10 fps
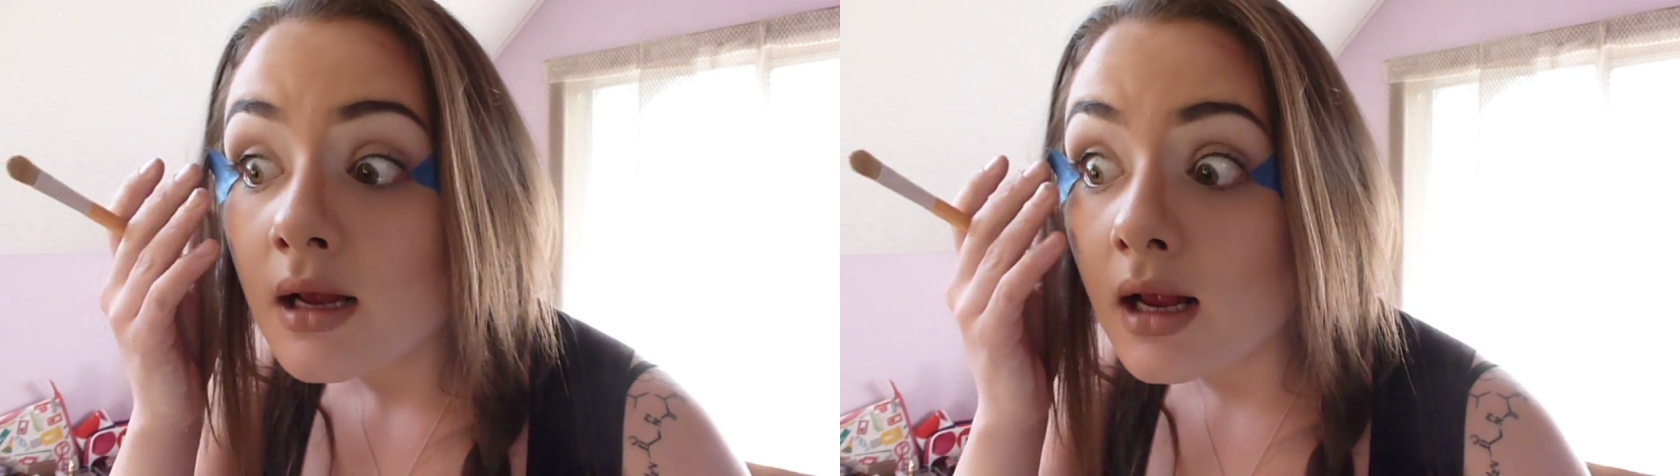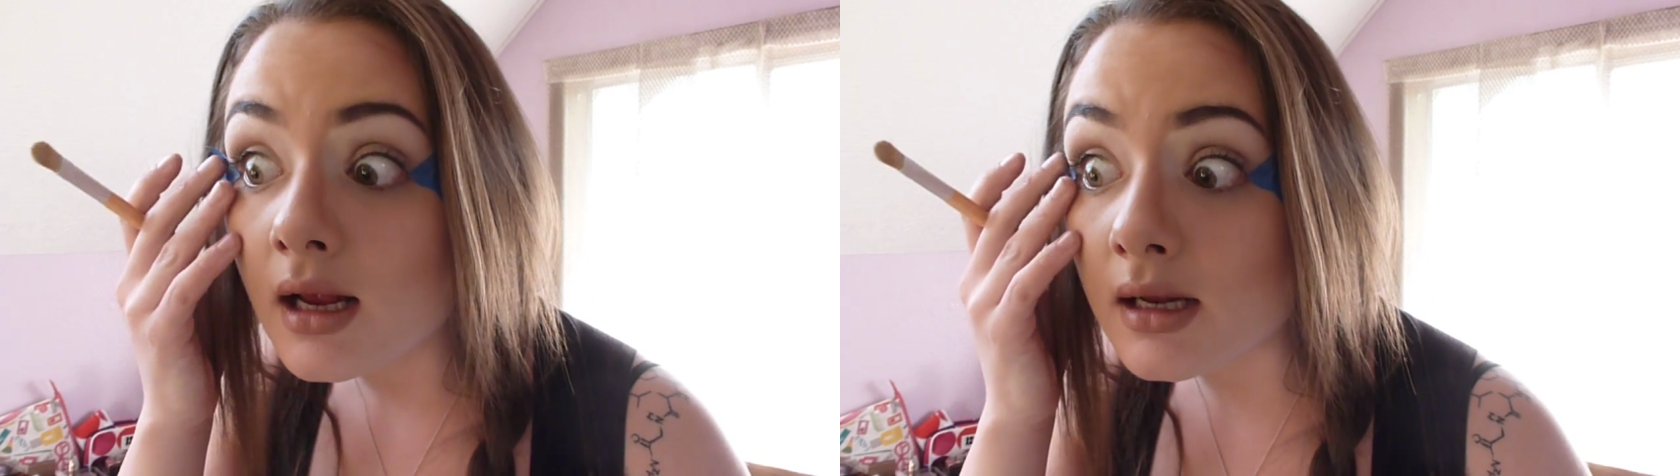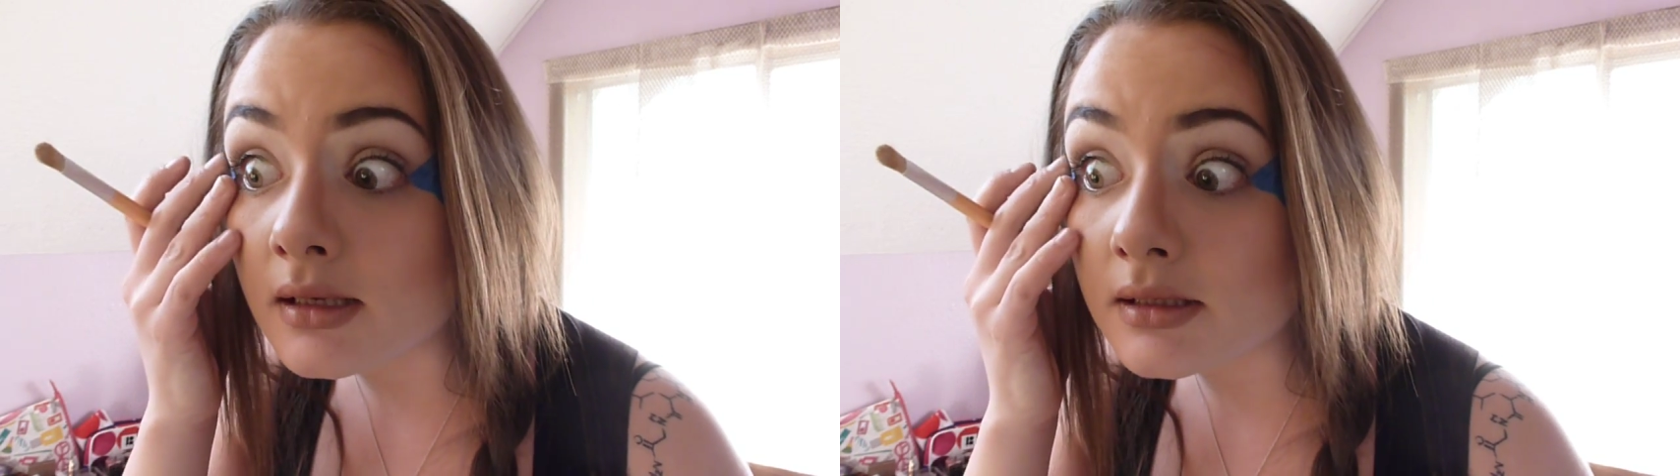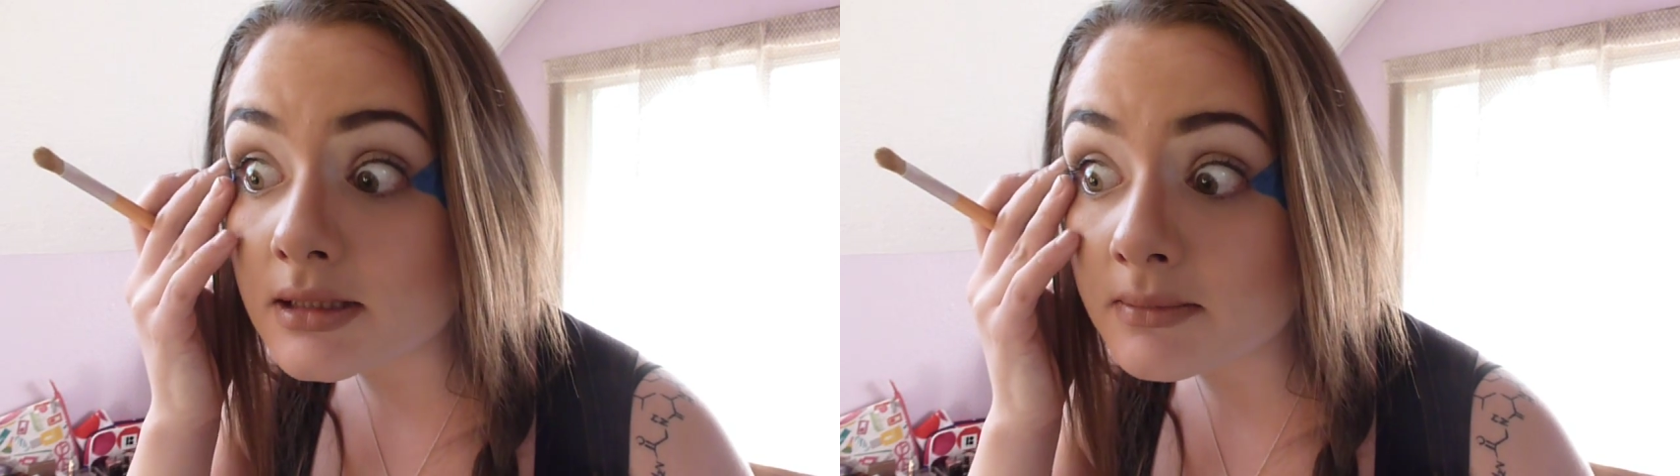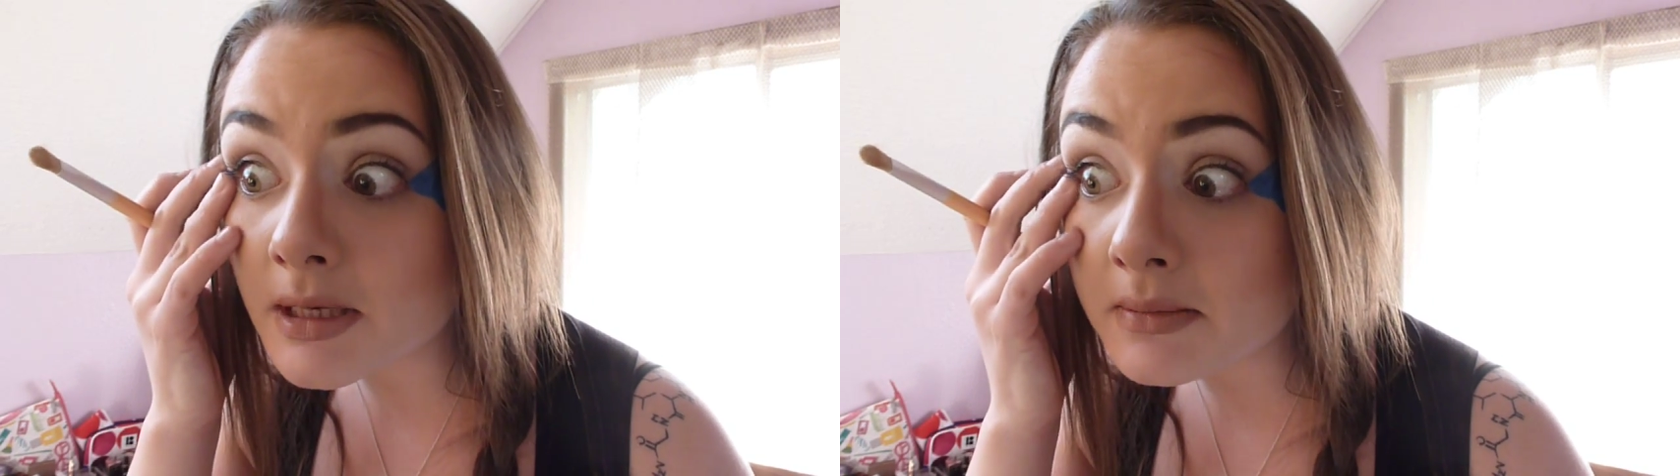And
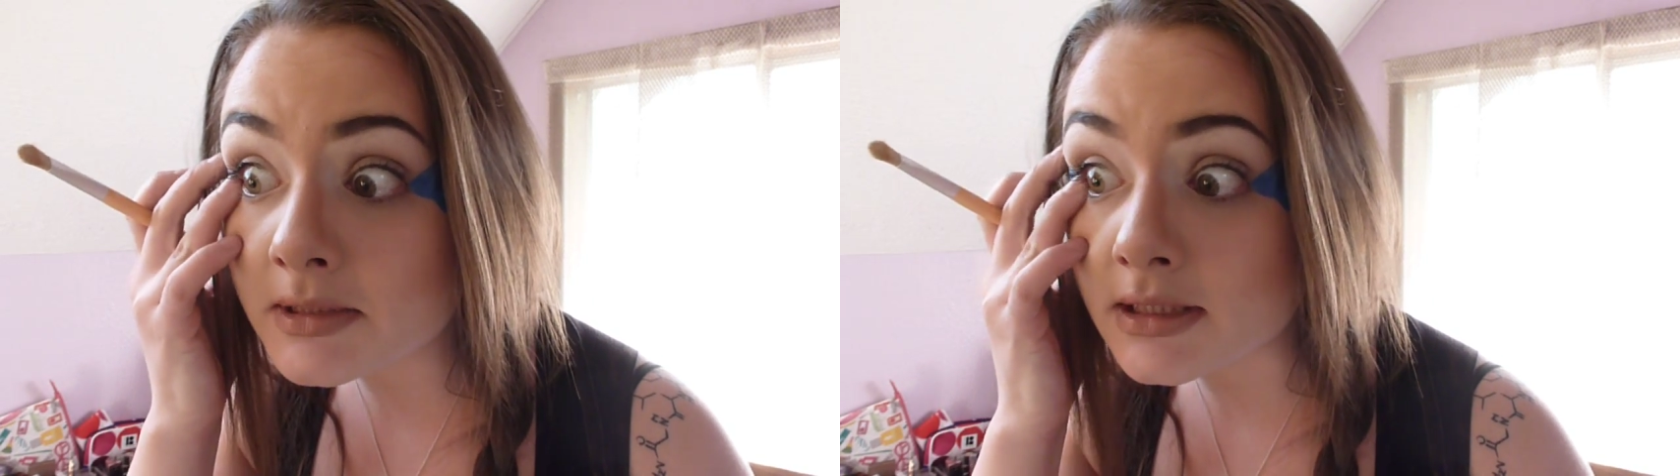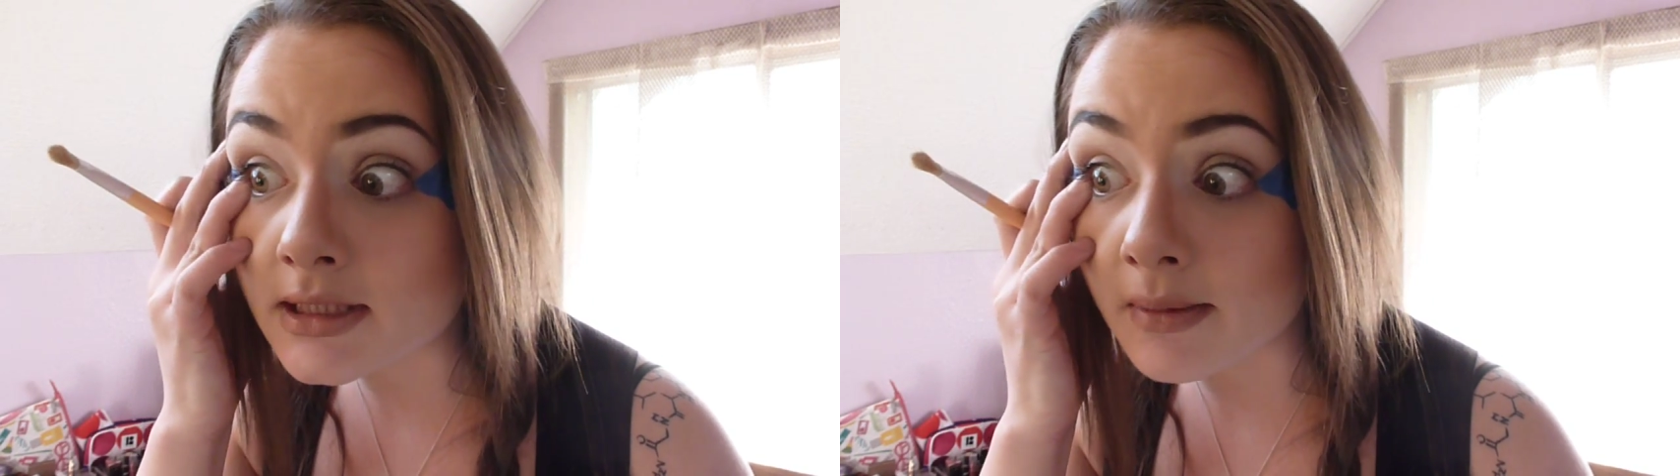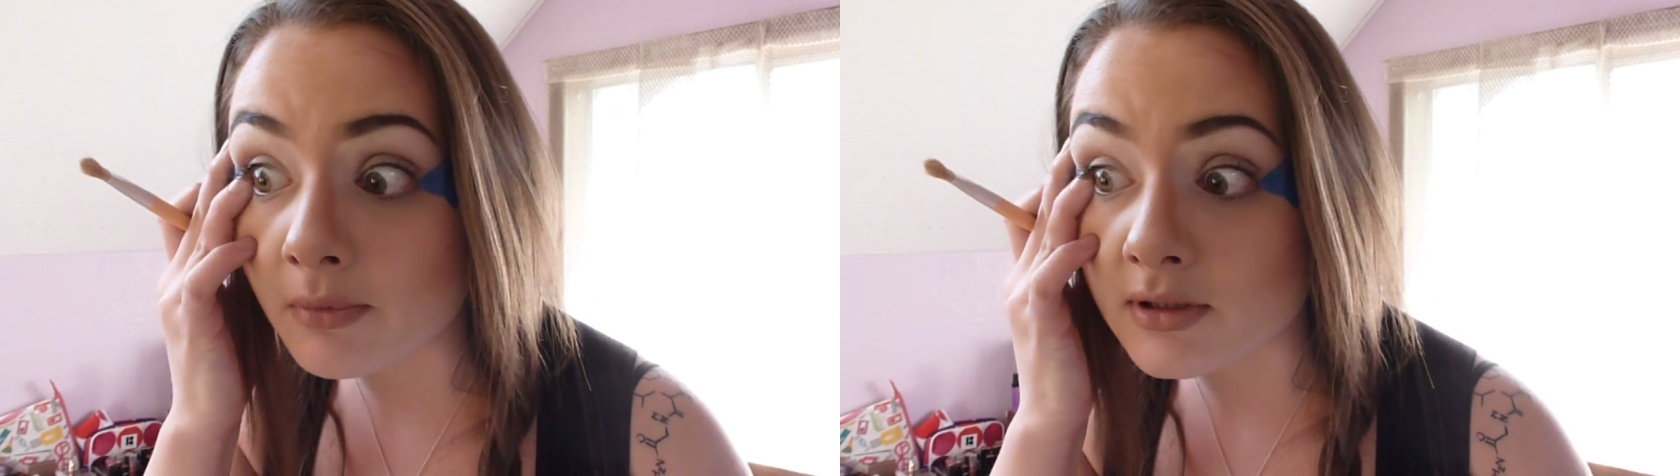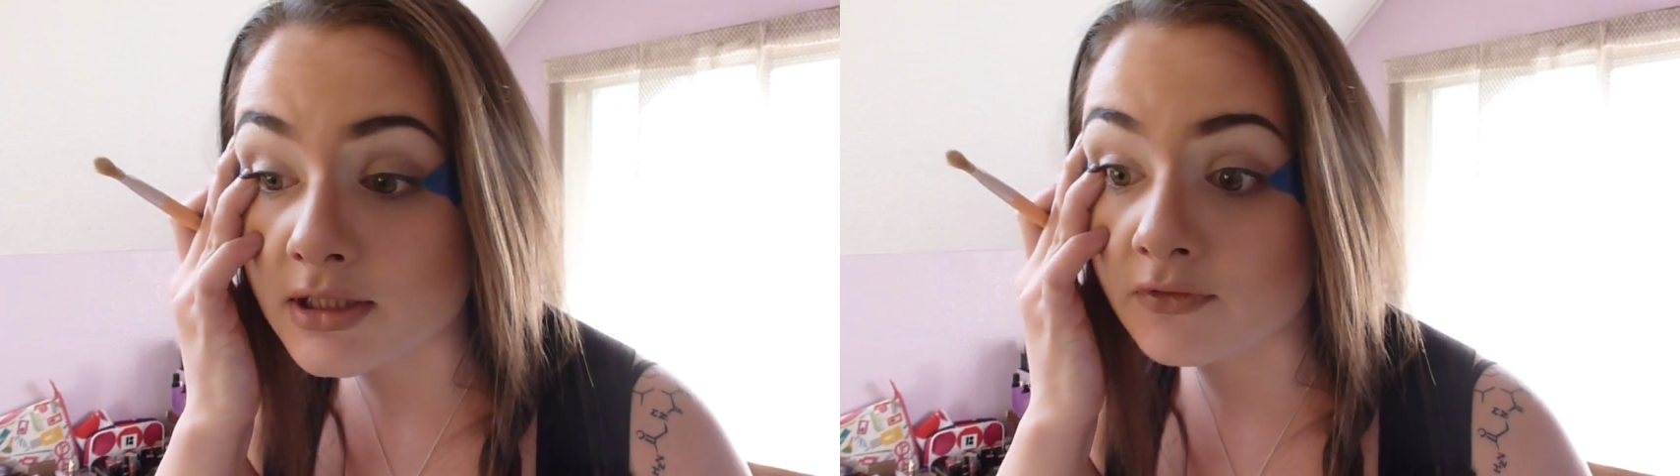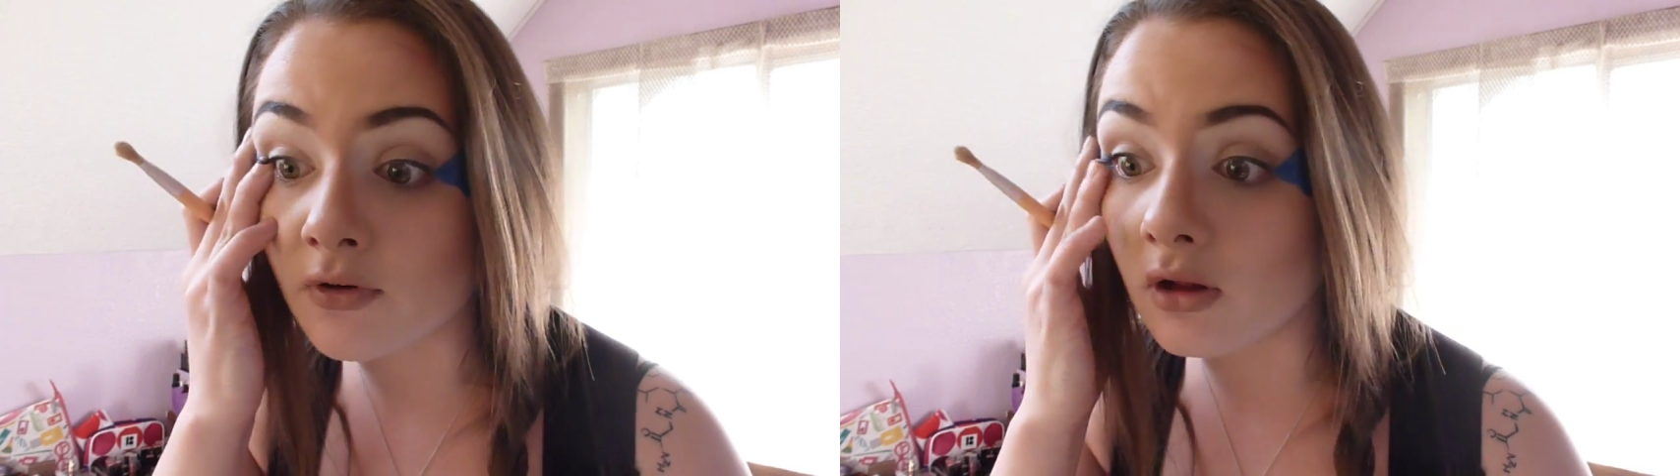sometimes this tape wants
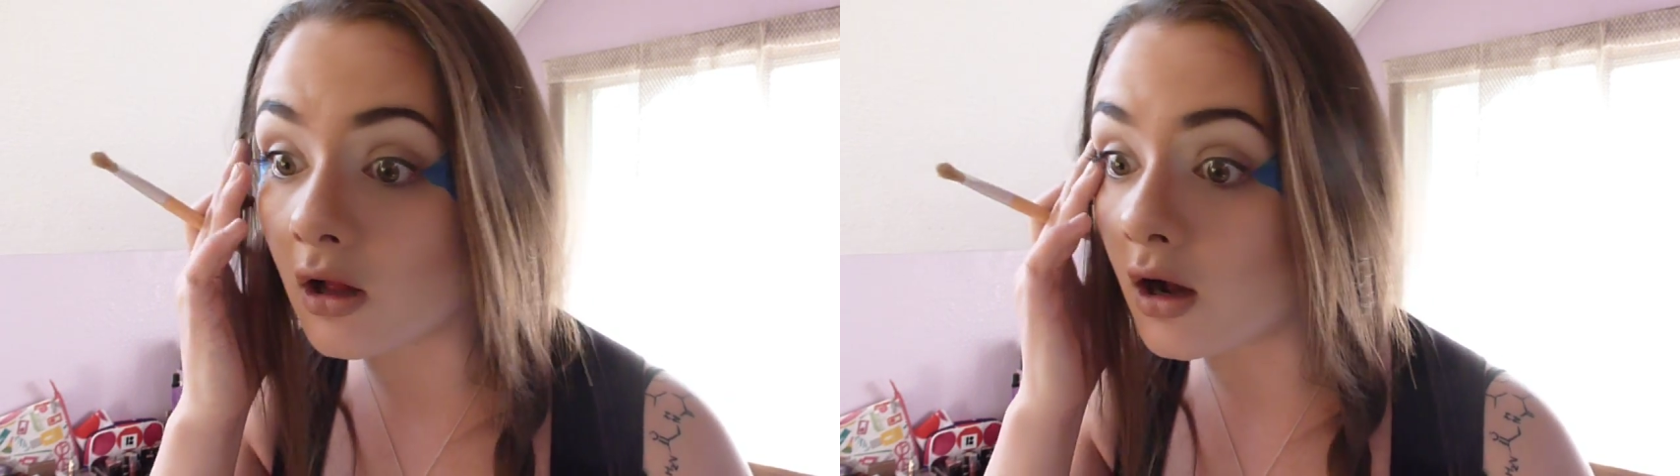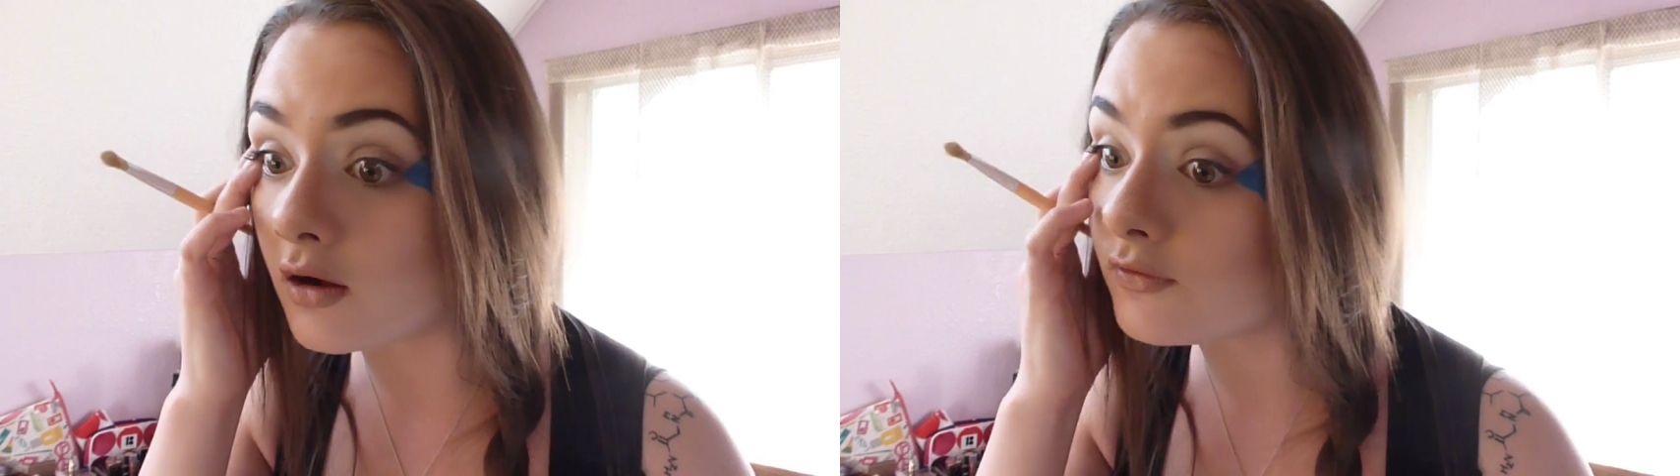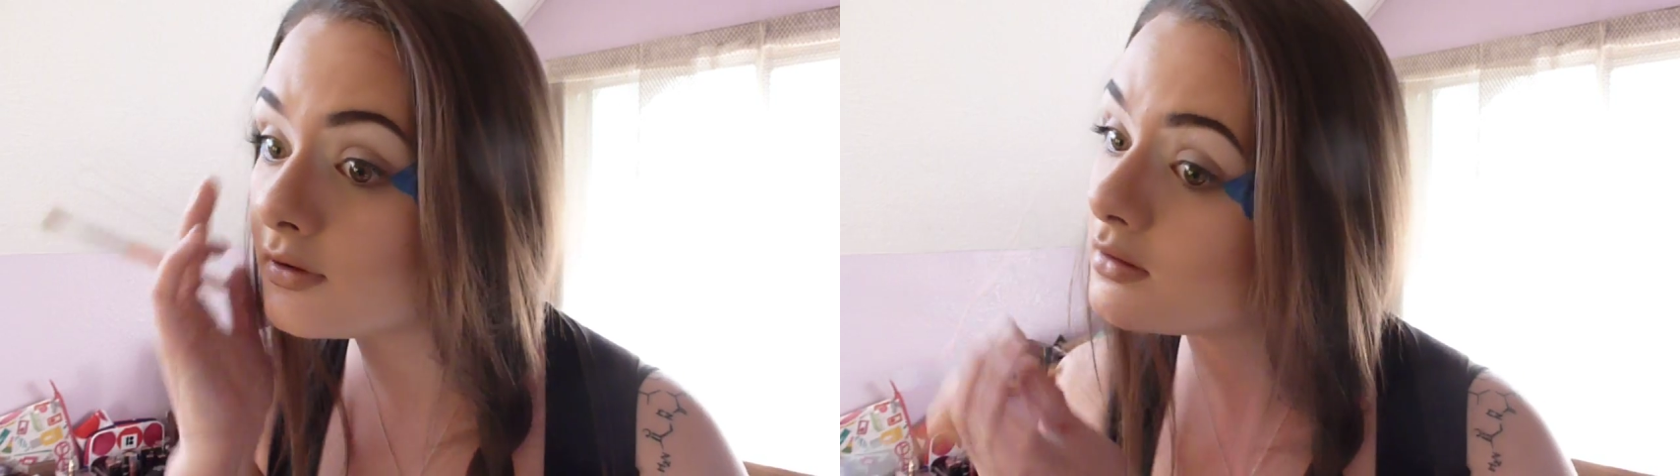to fall off.